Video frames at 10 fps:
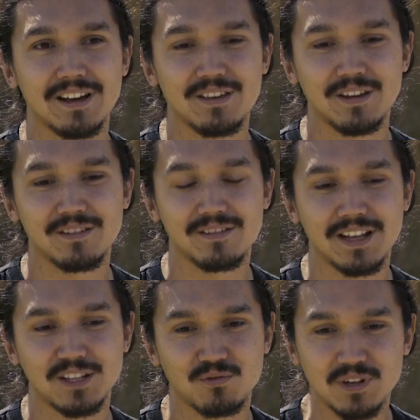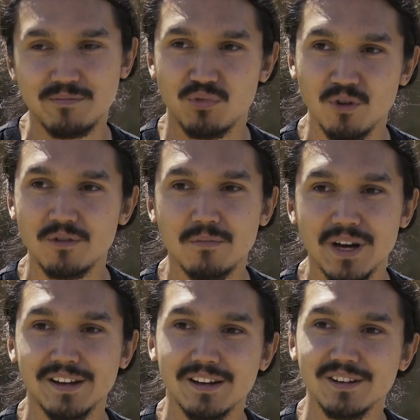I think that's really broadened
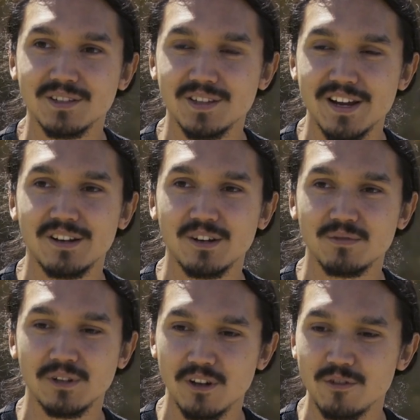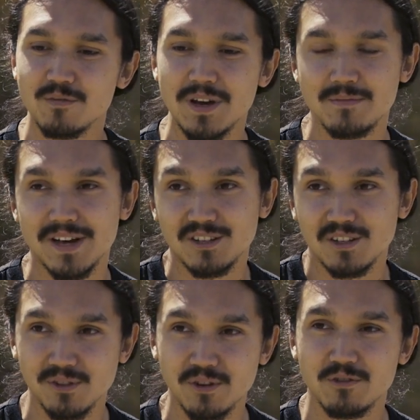my understanding of a lot of the mathematics
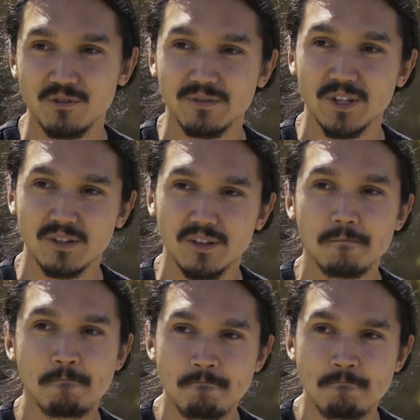I've learned through university.